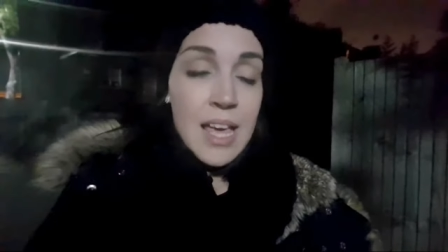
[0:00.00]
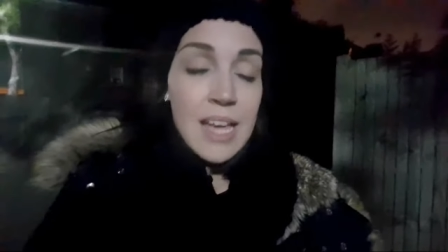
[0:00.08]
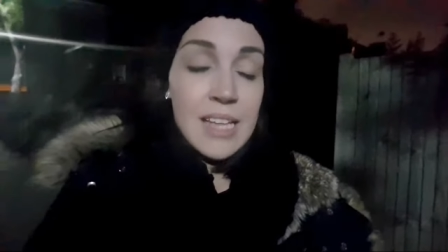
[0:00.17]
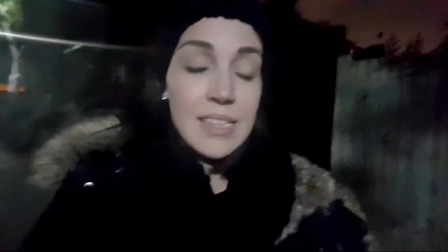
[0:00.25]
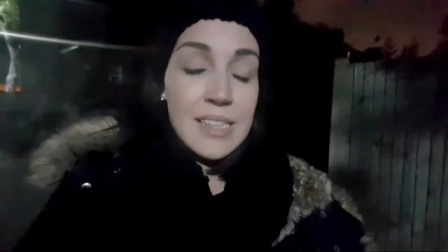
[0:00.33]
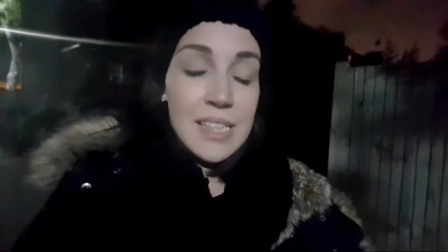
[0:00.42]

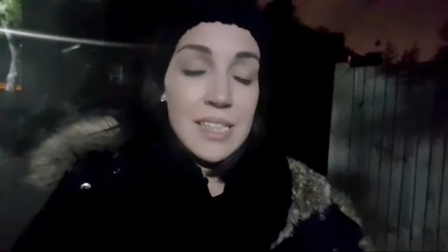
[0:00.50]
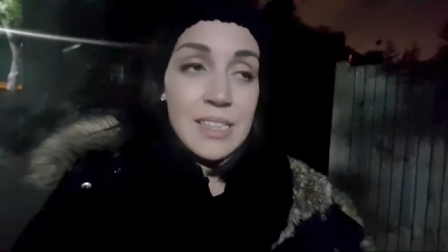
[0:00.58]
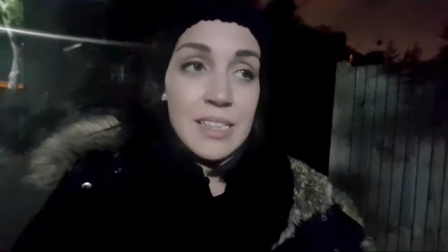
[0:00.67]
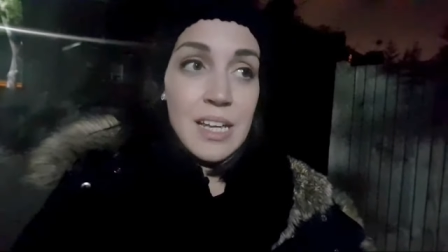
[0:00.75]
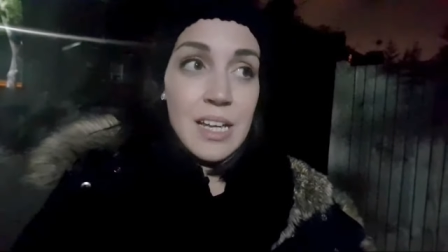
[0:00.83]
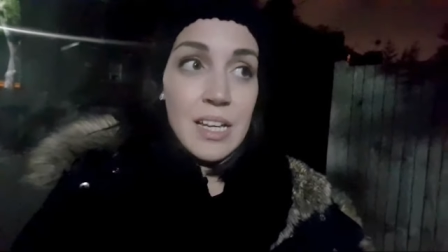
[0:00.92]
and
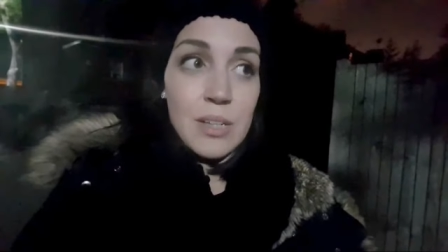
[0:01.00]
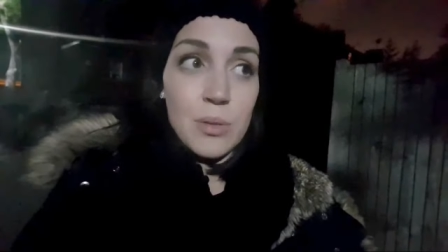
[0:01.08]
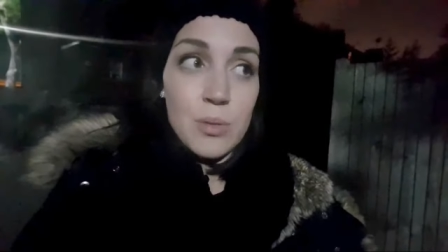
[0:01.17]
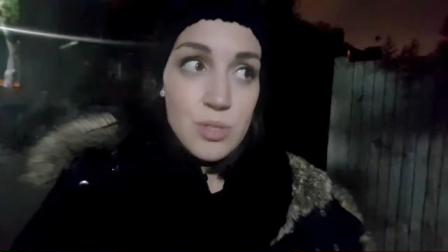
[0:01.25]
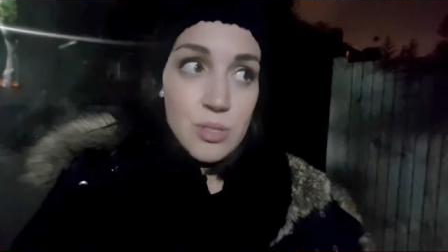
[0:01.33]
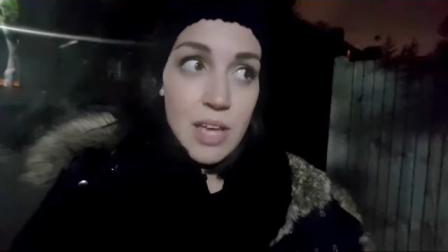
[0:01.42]
then I
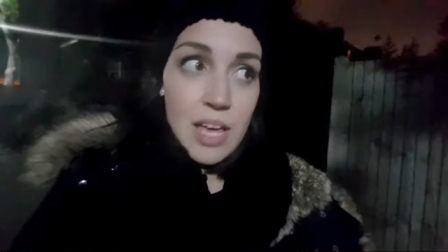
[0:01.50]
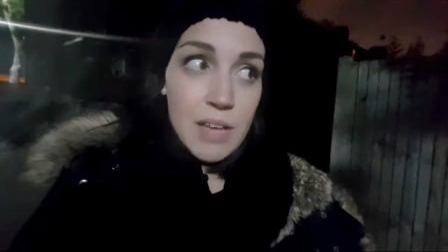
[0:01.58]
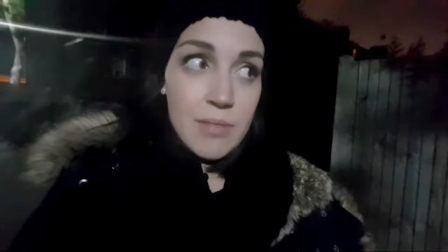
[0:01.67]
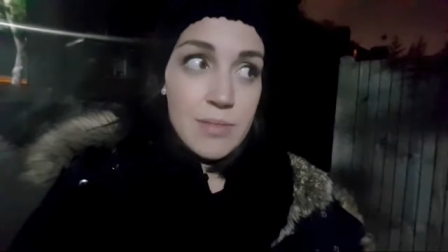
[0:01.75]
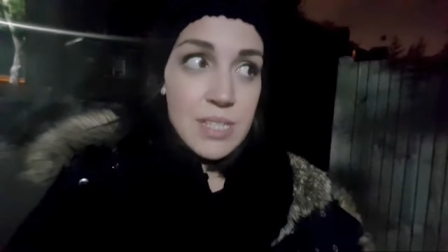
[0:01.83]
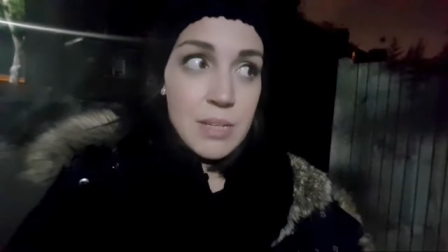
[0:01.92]
also
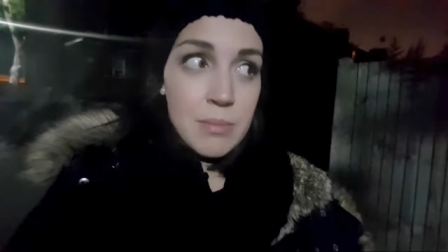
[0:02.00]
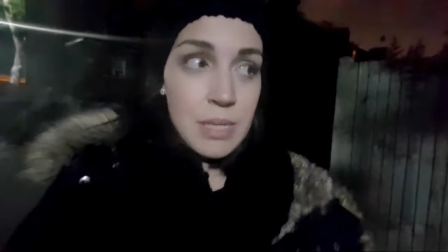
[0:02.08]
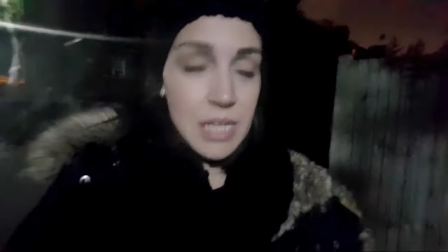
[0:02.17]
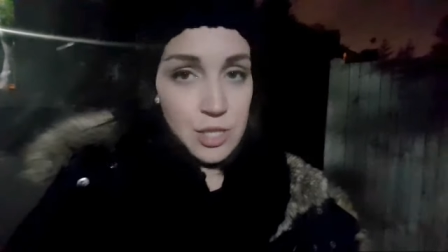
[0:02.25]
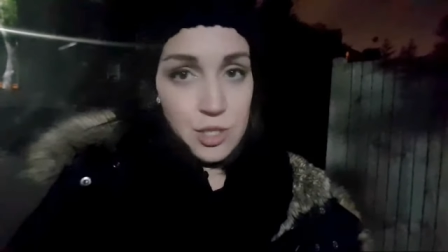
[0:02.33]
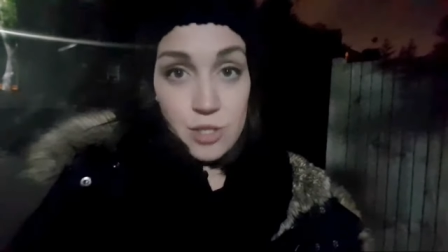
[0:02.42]
have some
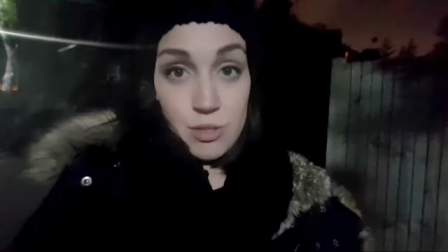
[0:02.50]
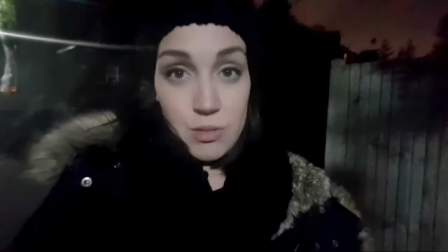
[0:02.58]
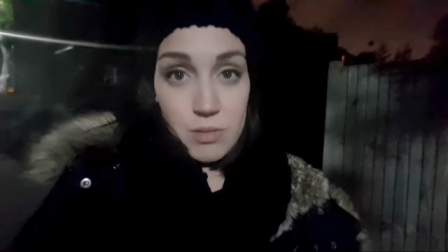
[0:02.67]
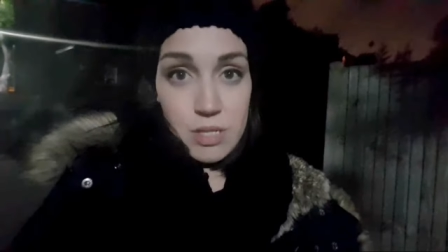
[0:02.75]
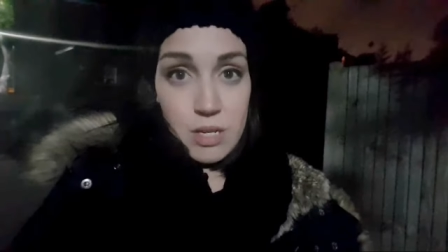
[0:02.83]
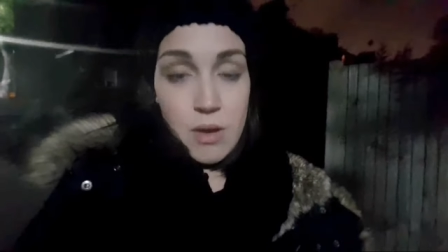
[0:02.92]

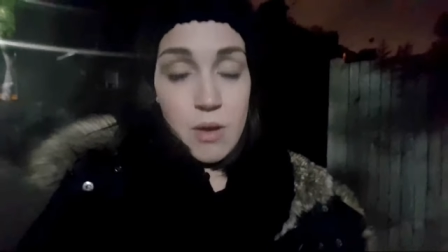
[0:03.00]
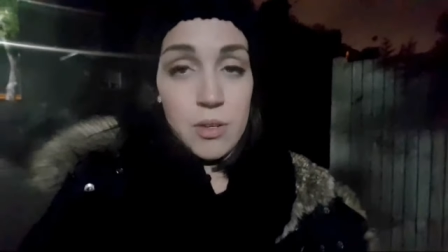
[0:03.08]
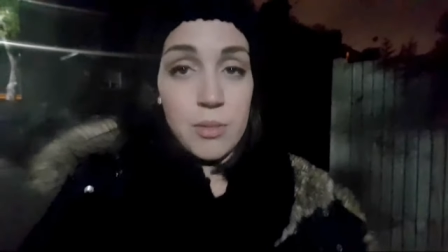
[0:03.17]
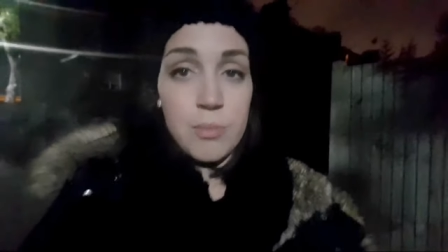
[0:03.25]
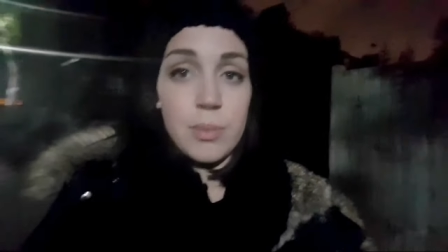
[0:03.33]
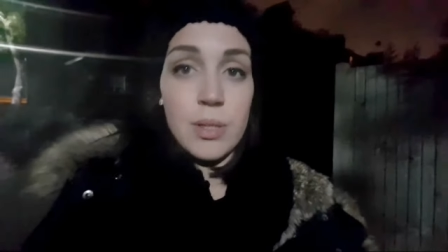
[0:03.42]
issues at
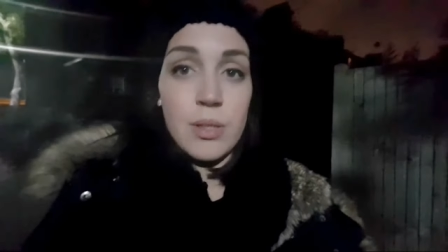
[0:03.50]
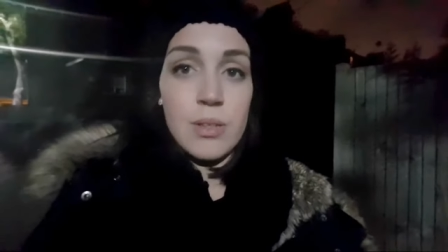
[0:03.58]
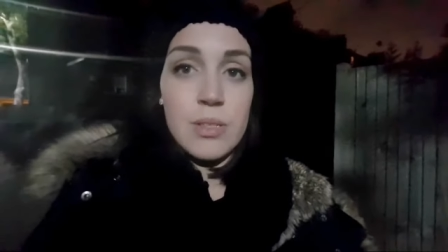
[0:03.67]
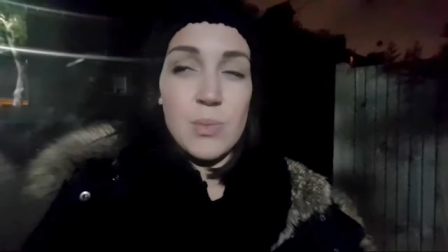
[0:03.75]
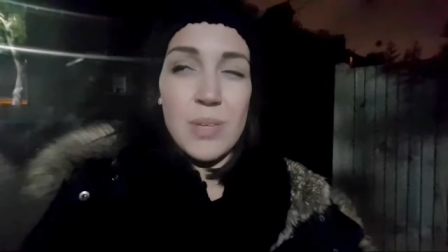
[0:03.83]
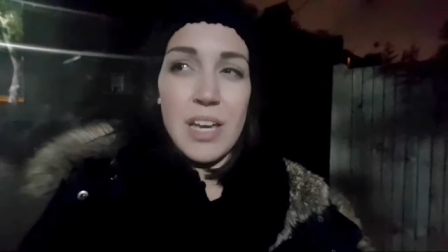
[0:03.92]
home
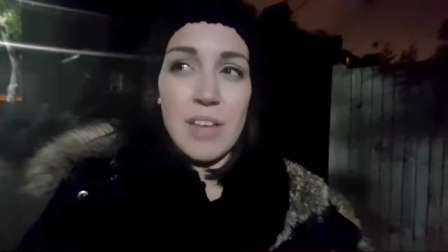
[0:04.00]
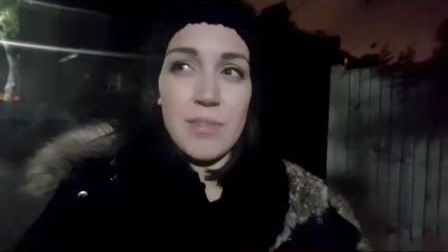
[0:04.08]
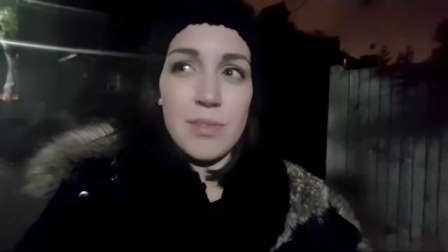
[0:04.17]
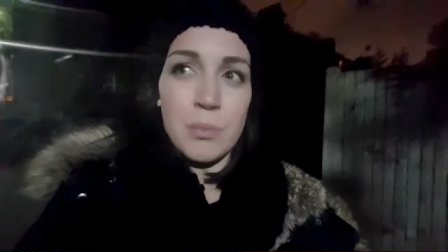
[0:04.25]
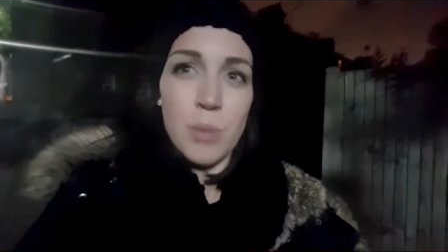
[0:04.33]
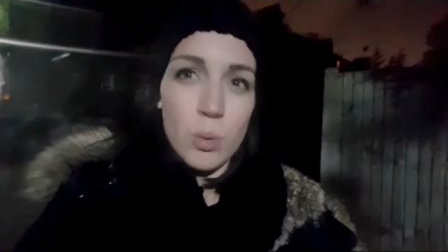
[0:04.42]
because we have
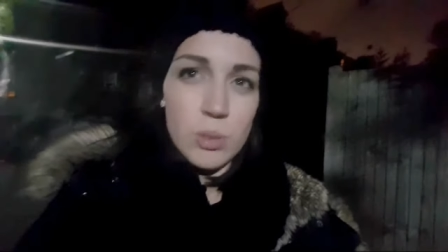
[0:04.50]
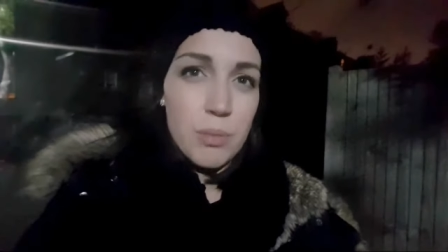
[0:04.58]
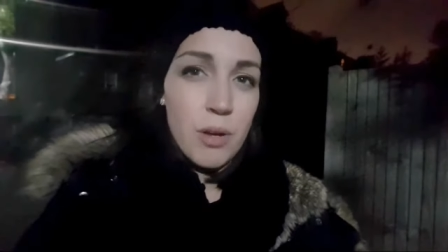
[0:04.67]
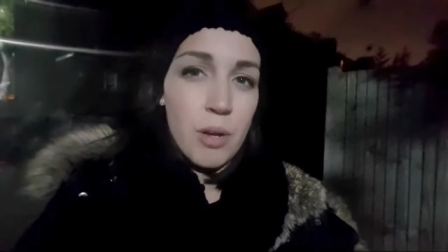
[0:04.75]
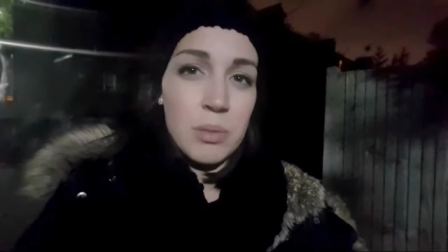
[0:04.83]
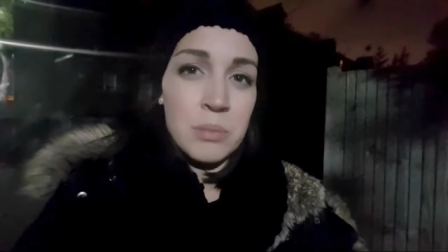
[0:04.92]
a mold
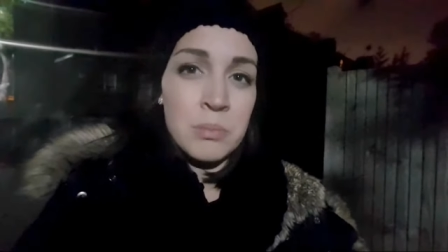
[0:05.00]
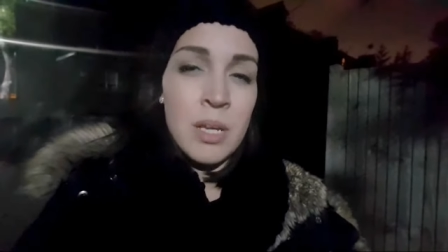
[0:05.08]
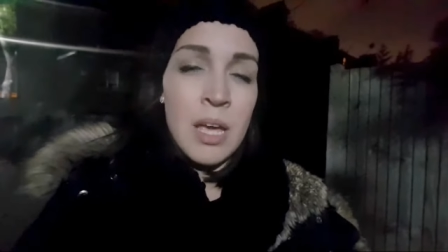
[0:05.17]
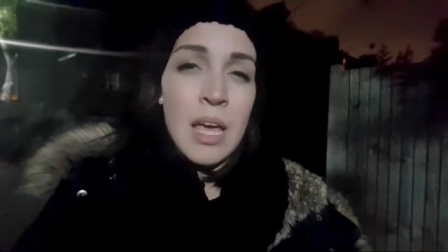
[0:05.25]
problem.